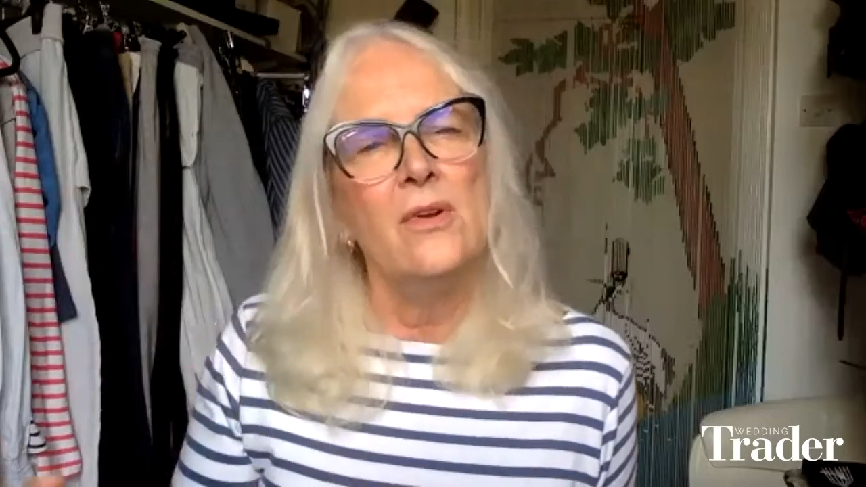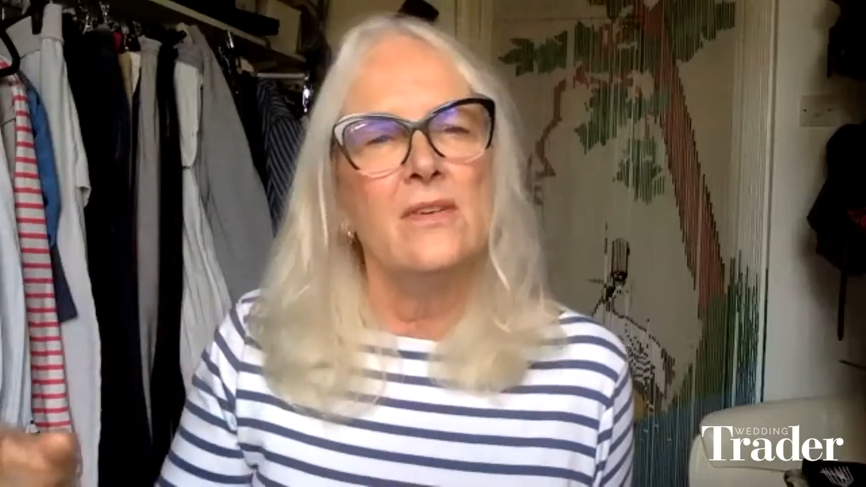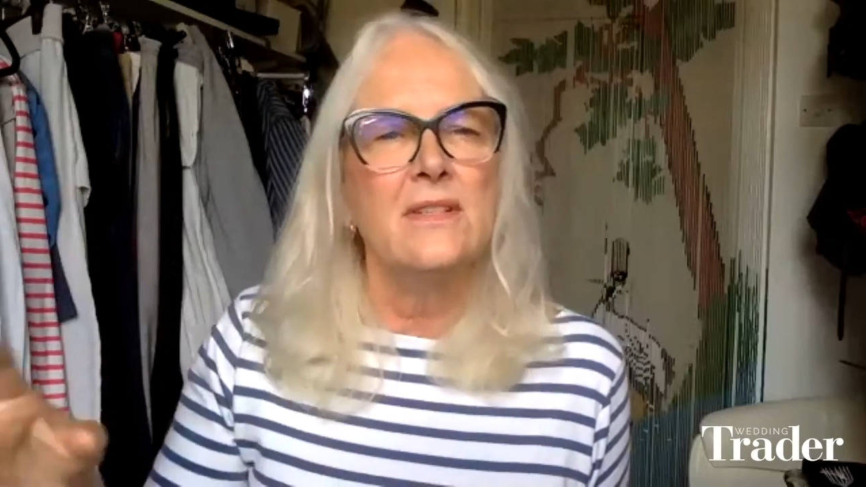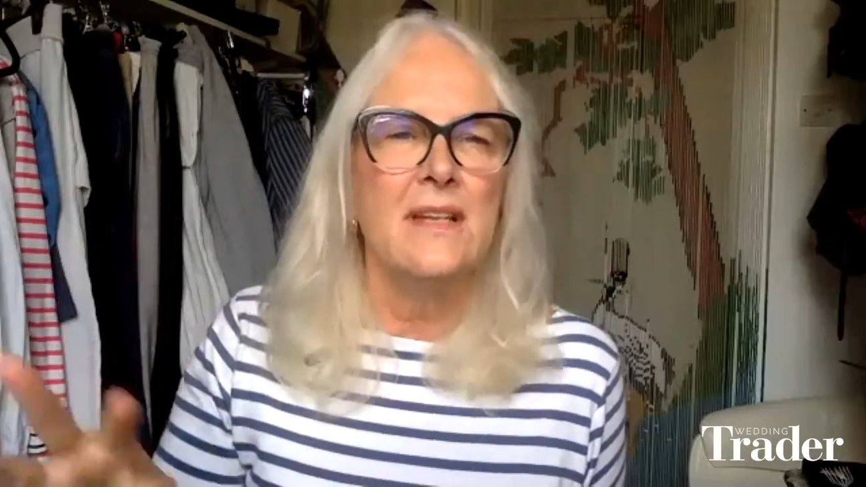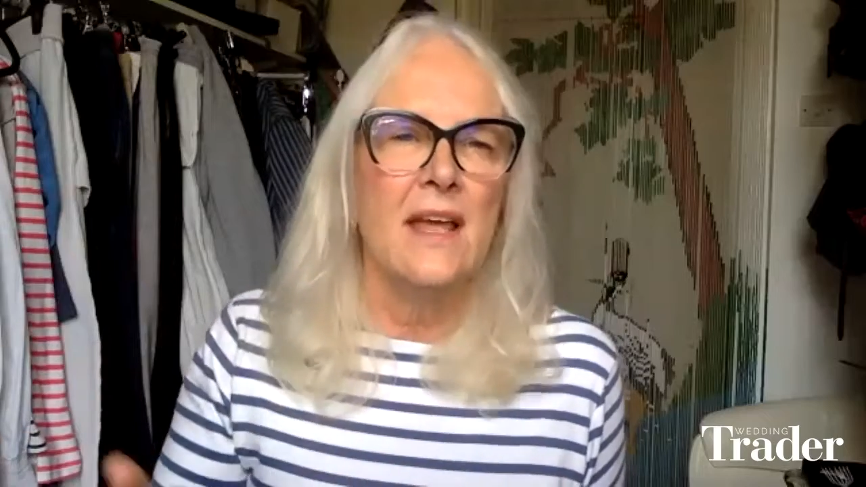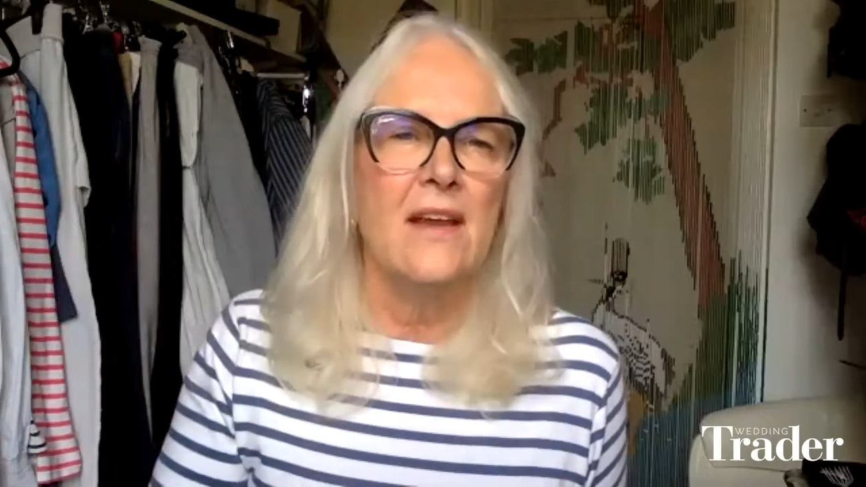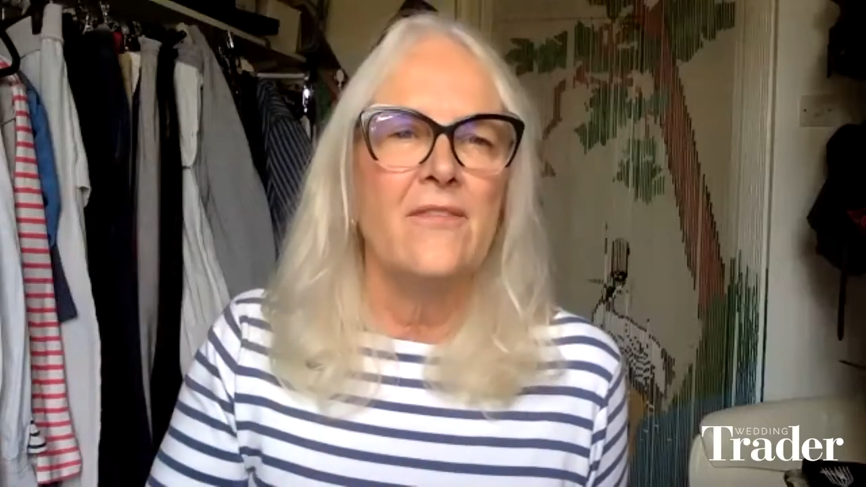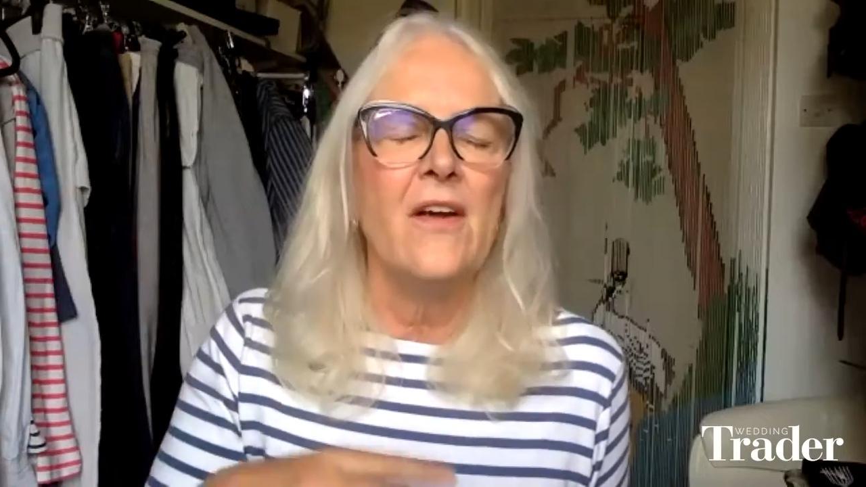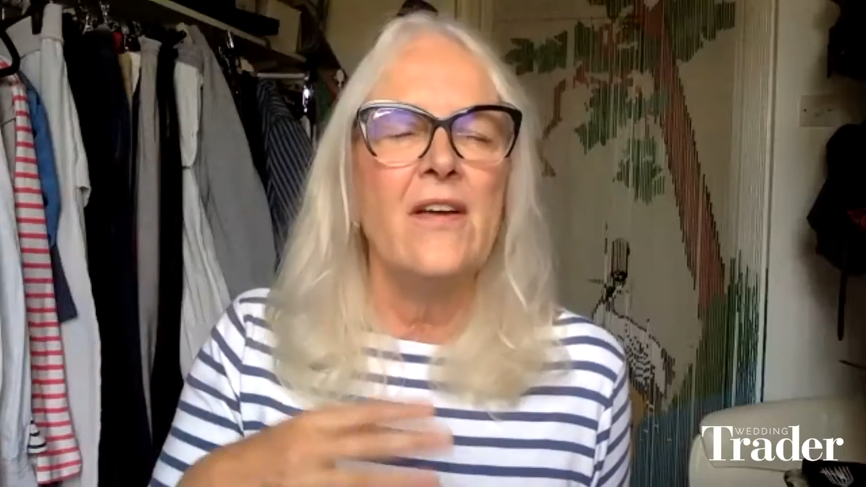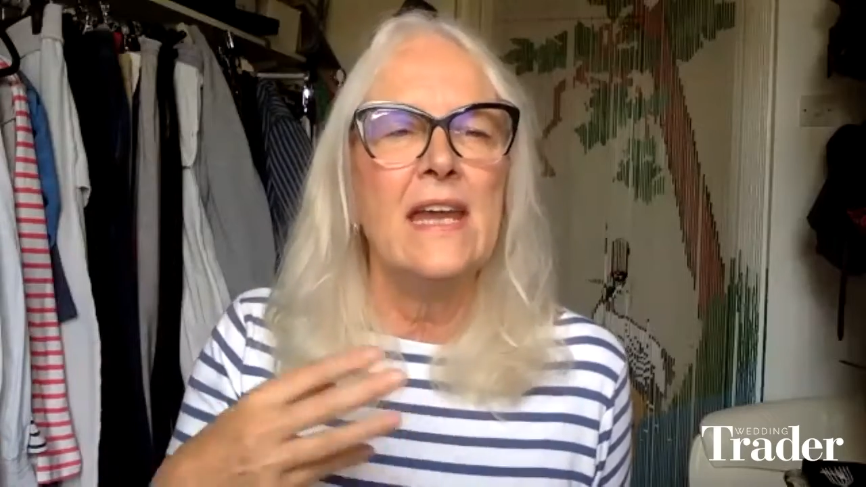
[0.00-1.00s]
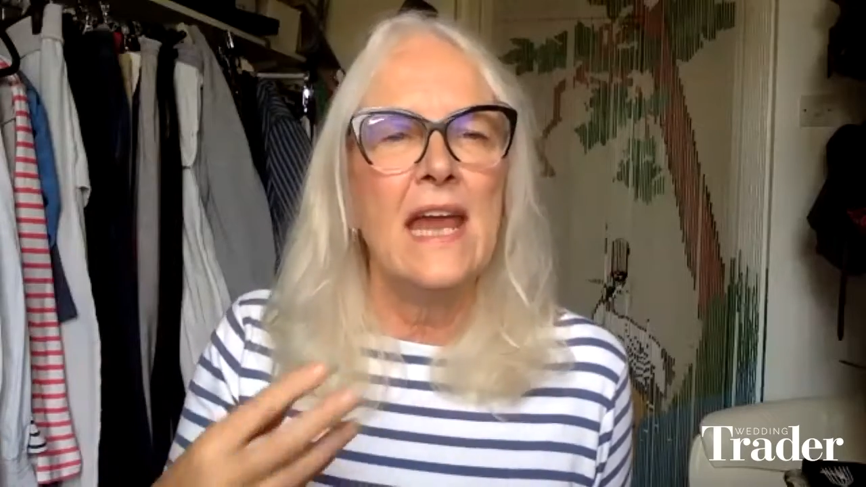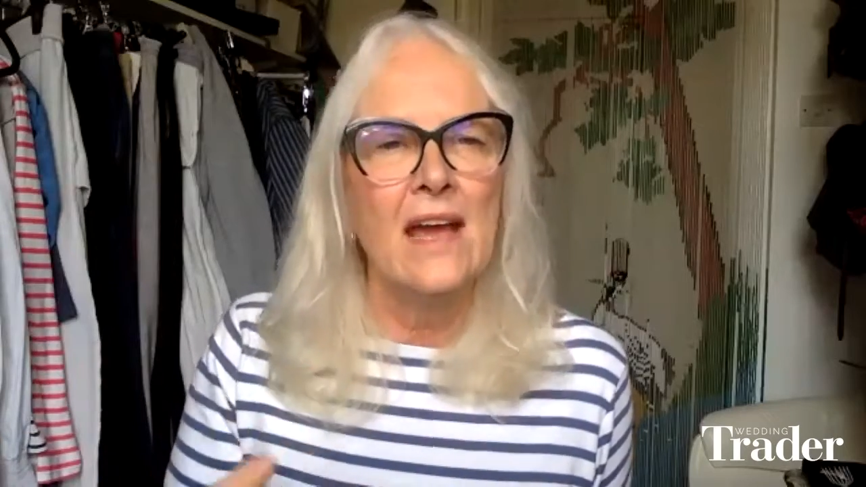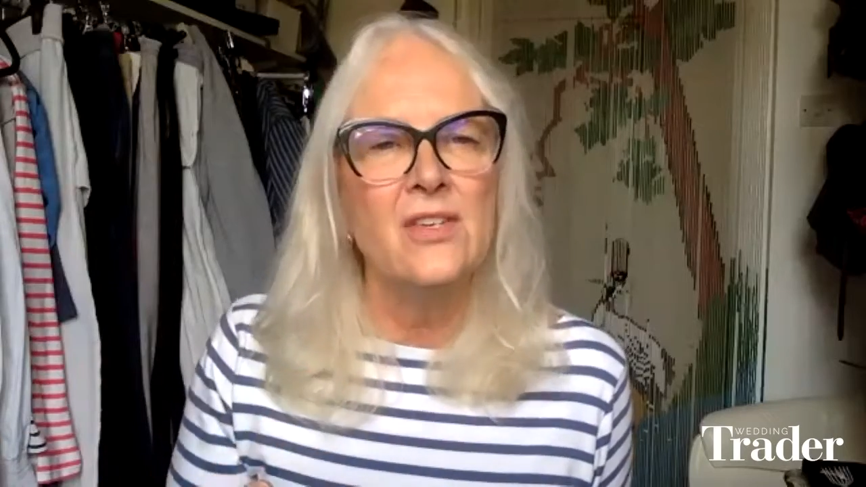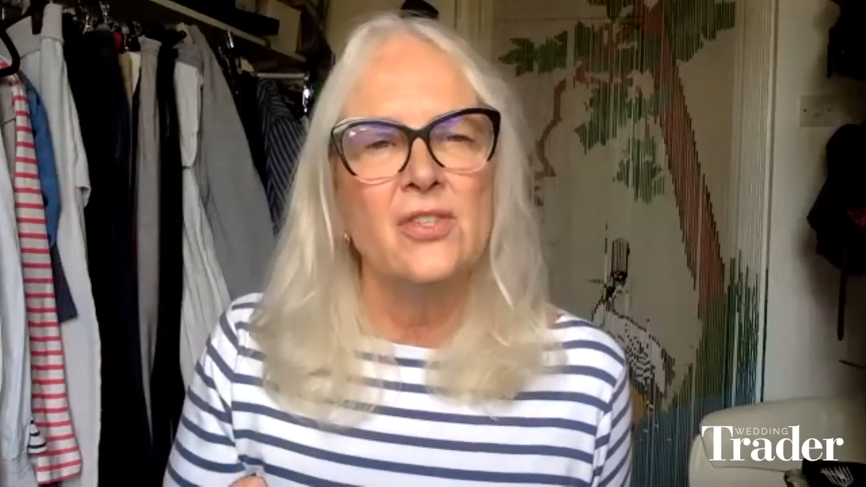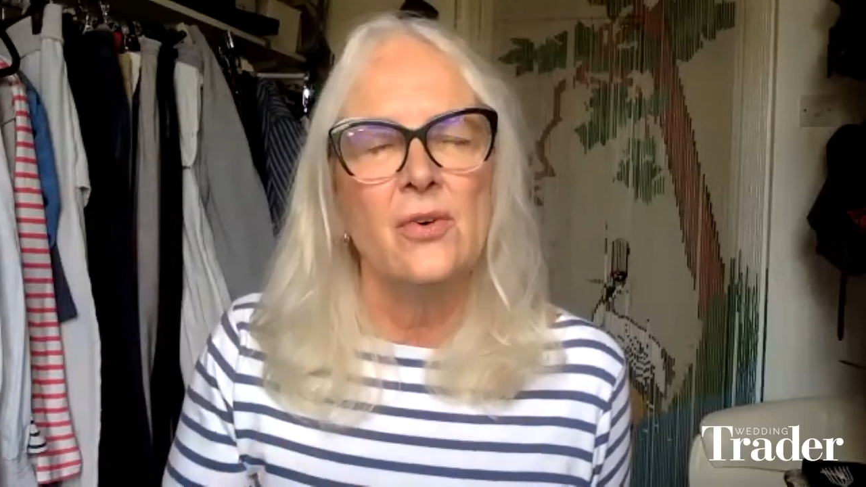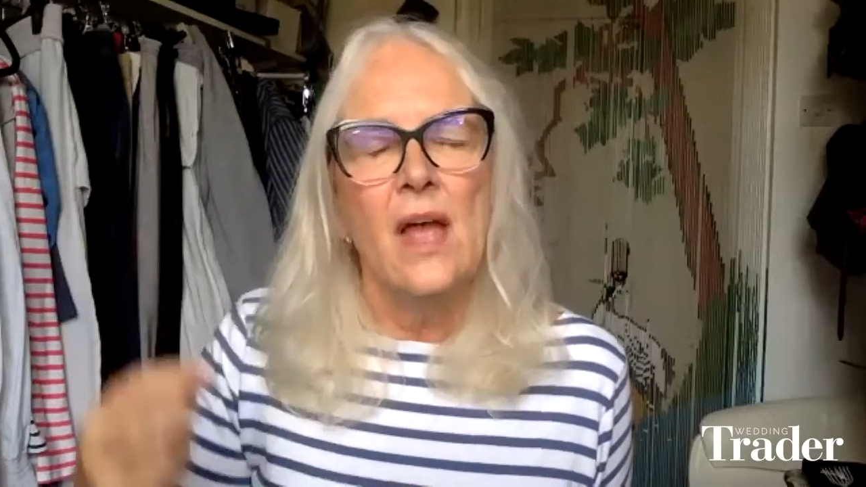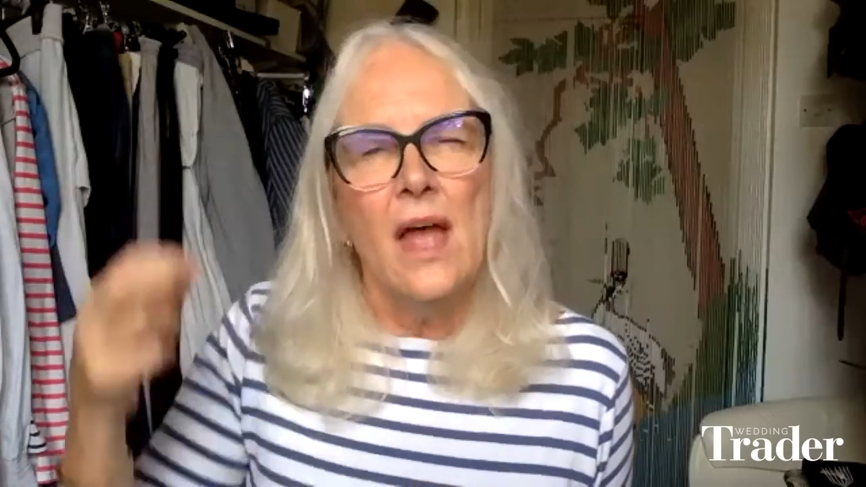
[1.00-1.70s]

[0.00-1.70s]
looks like very casual.